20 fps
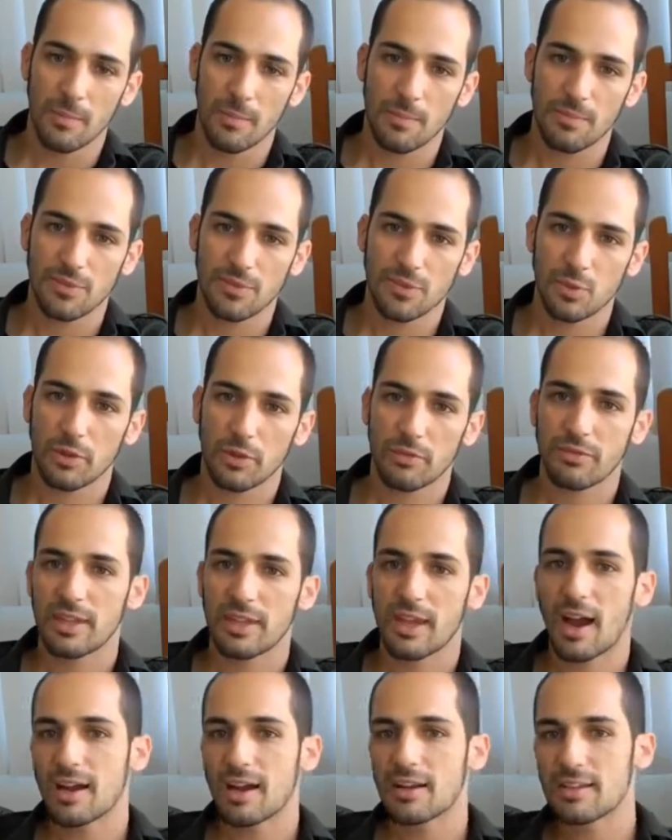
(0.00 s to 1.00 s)
Sort of
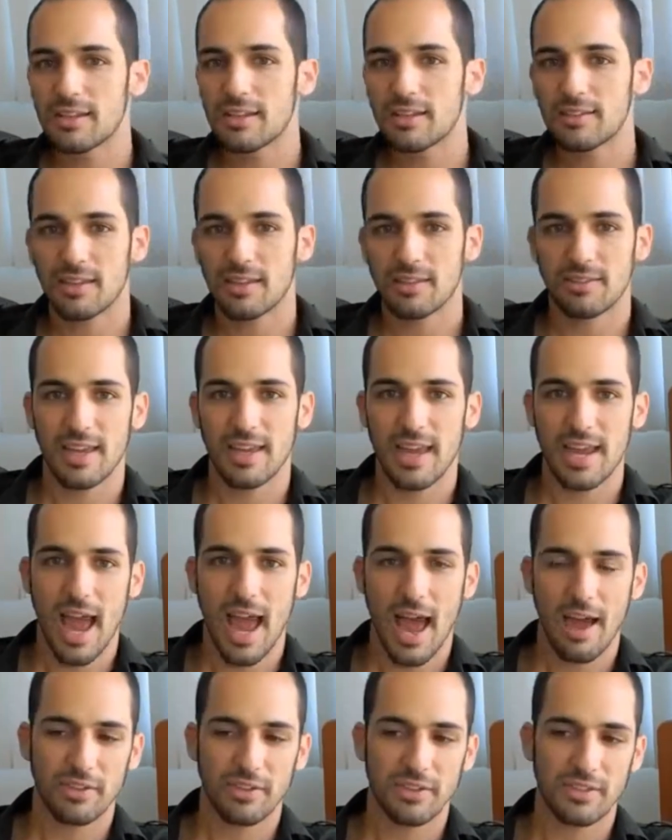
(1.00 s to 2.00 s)
the idea that they
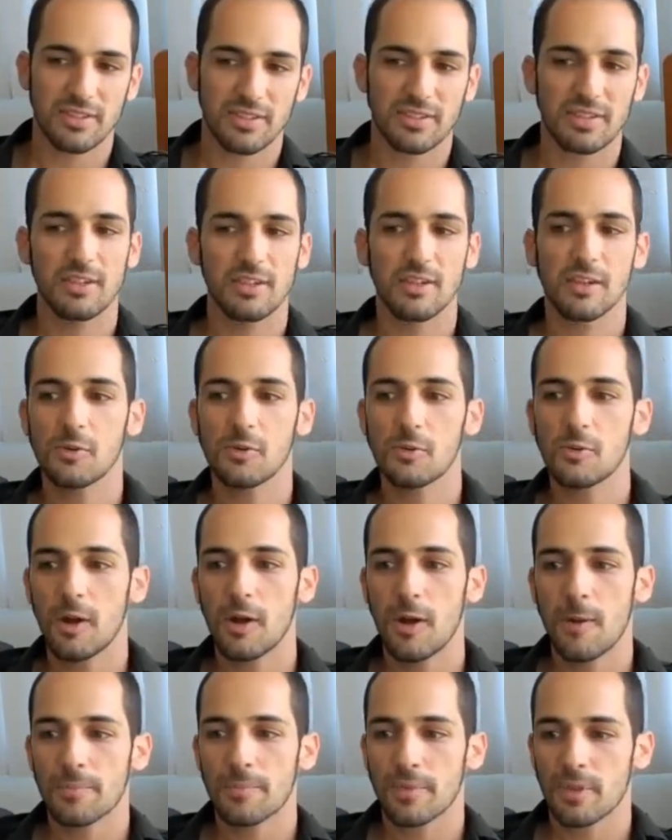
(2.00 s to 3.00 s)
have to see you,
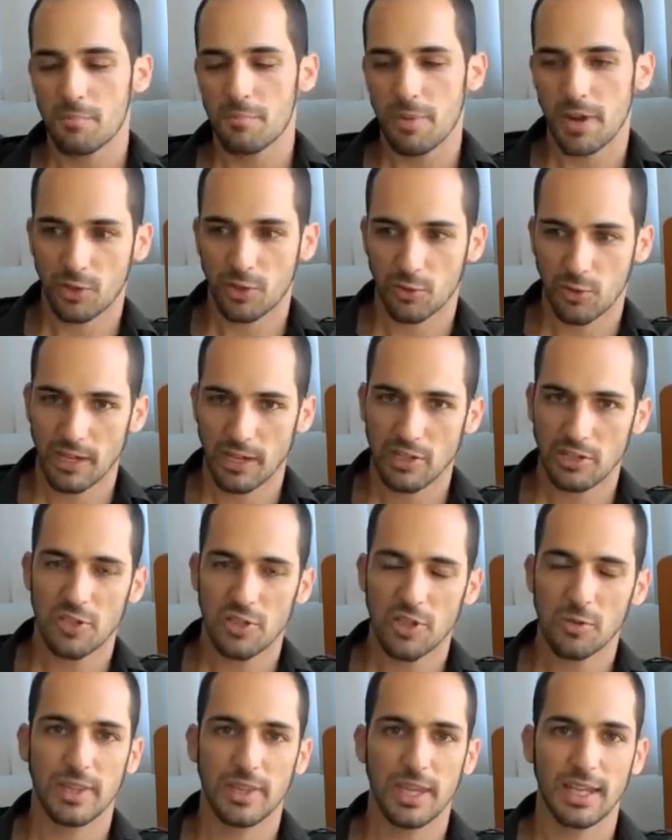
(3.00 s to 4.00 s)
be attracted
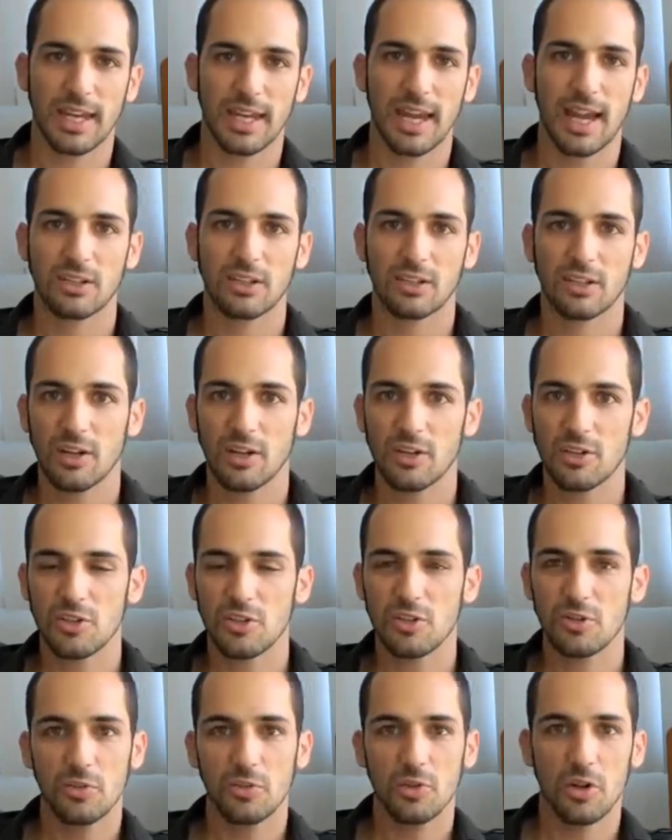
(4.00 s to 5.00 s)
to you, but they can't touch
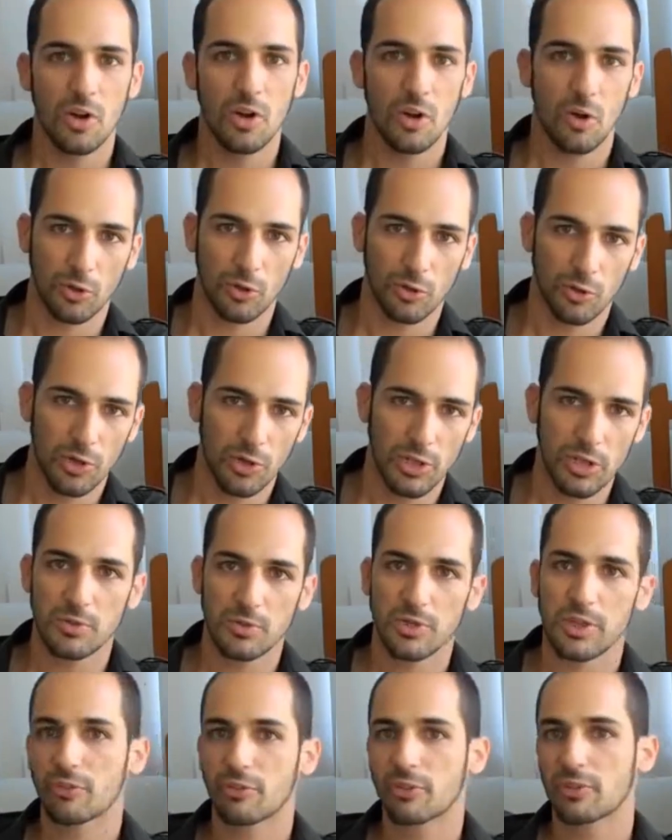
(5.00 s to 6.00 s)
you or treat
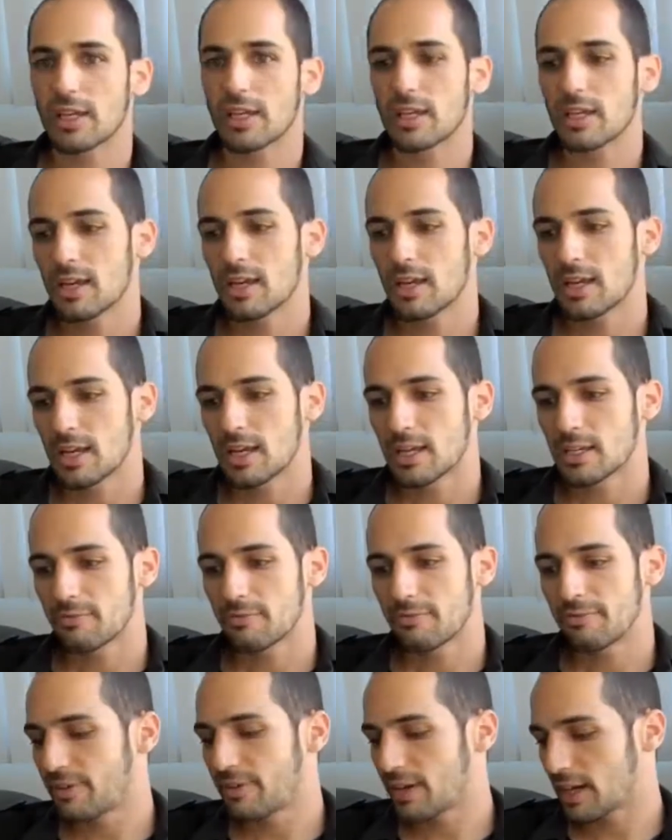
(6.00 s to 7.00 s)
you differently is
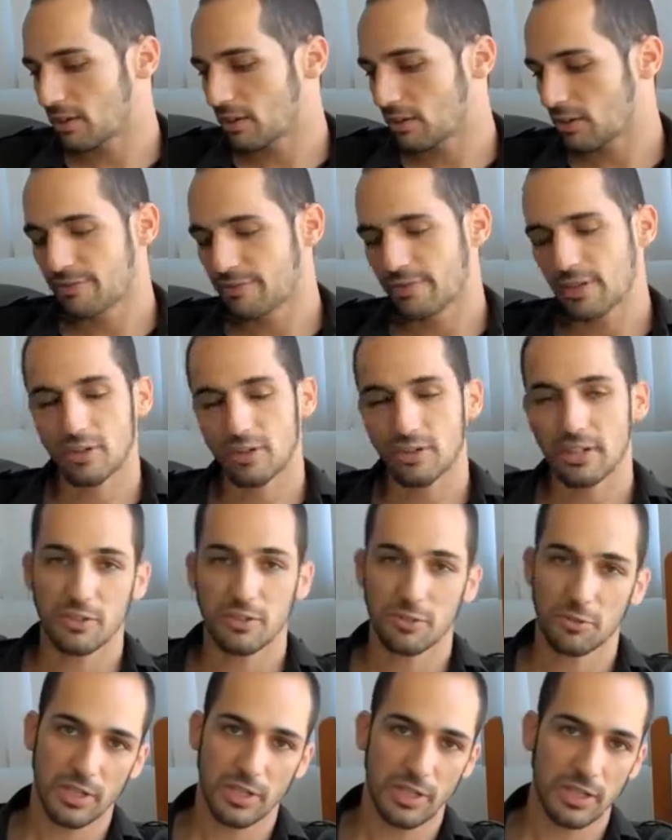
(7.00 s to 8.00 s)
very, very
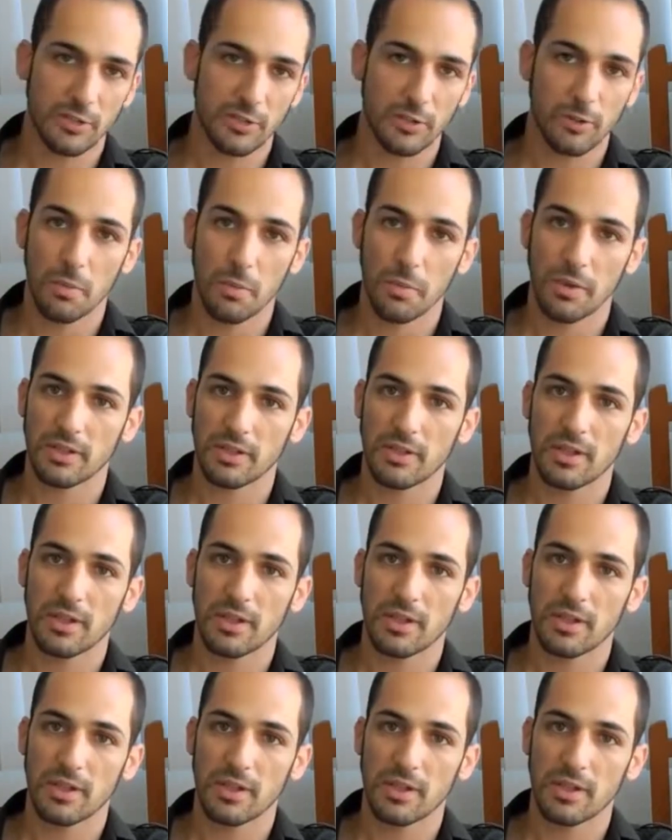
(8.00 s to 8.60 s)
intriguing to a woman.